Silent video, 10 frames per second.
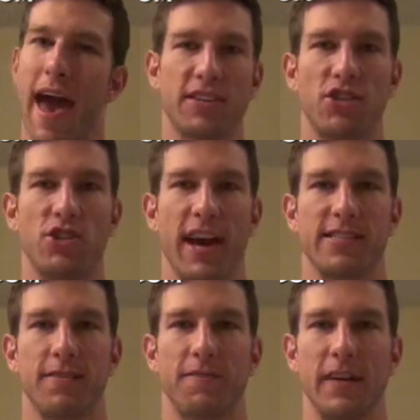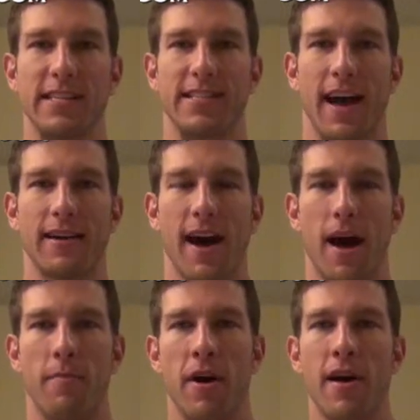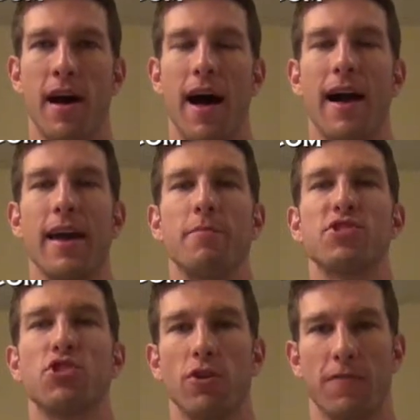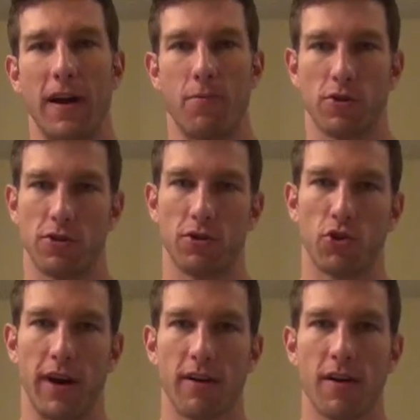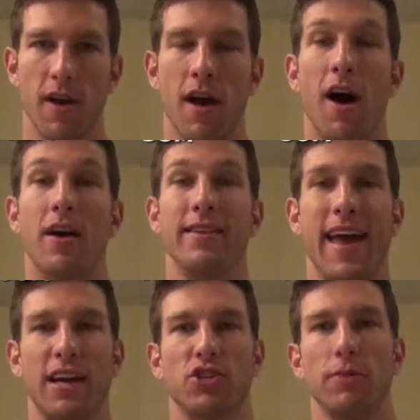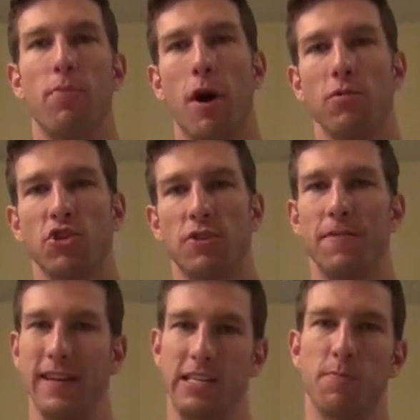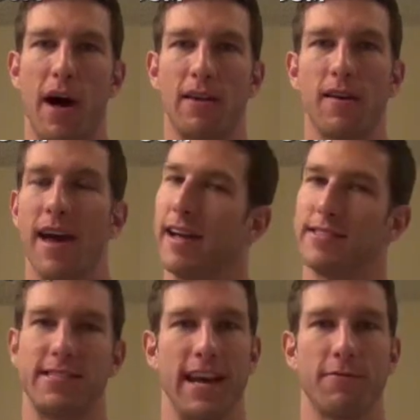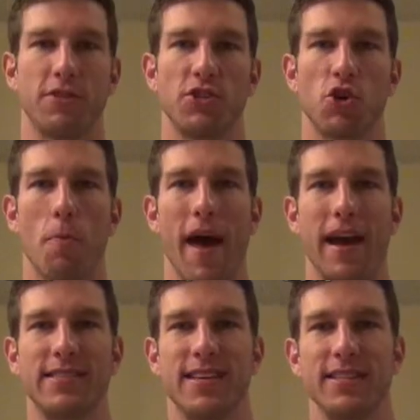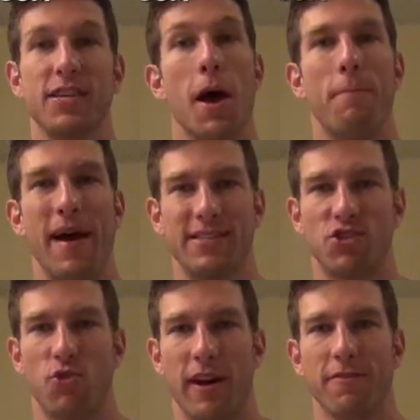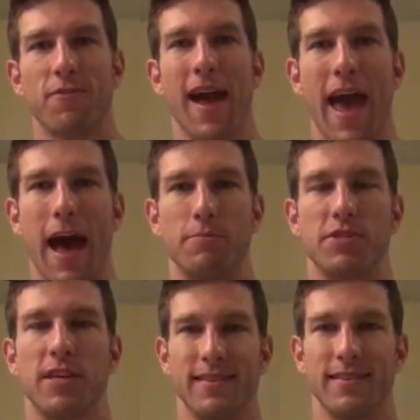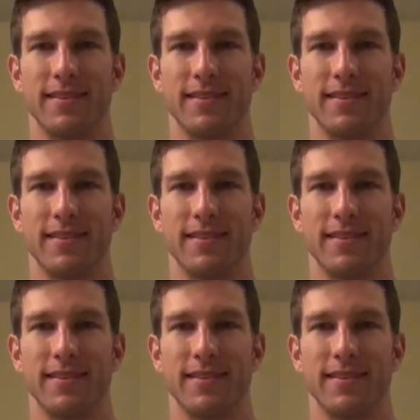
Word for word: ActionJacksonFitness.com. I am a certified personal trainer, a nationally published fitness model, and San Francisco Magazine's best trainer for abs.